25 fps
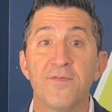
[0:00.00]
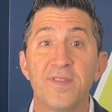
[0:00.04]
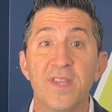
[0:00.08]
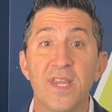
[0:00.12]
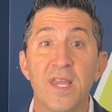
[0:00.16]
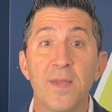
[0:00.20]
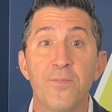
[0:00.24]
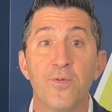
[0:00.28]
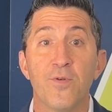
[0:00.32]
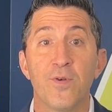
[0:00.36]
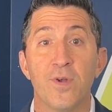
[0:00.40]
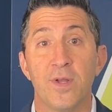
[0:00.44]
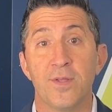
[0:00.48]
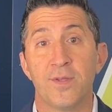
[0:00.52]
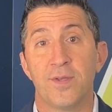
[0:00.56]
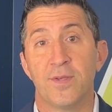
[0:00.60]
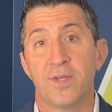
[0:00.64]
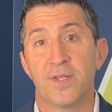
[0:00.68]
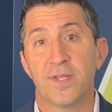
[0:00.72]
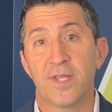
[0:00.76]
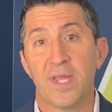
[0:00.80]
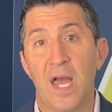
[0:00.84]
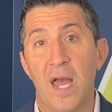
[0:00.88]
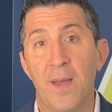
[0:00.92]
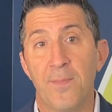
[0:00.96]
deeper into the
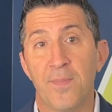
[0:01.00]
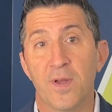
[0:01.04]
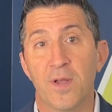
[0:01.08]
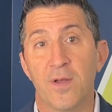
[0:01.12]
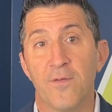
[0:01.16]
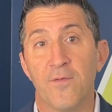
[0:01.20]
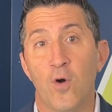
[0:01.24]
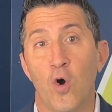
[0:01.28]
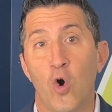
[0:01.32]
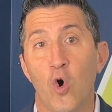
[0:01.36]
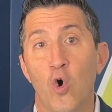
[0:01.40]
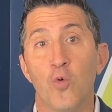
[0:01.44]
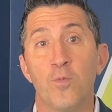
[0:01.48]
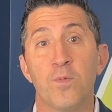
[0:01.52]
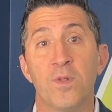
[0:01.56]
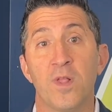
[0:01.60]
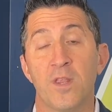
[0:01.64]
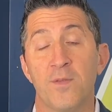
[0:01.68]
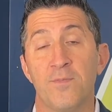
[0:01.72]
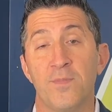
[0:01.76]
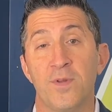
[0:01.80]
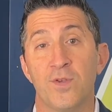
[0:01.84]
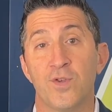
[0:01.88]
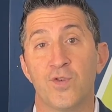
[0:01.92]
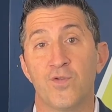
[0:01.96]
topic of whole blood
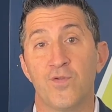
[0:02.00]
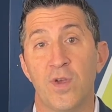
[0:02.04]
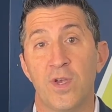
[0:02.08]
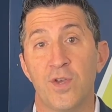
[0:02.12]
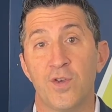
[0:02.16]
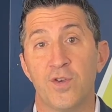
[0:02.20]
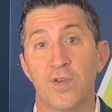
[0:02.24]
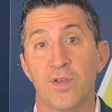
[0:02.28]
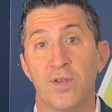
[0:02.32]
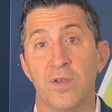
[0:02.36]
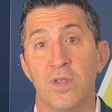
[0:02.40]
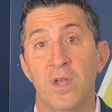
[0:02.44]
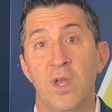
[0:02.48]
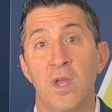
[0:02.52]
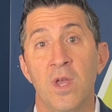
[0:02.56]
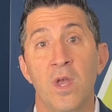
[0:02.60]
administration.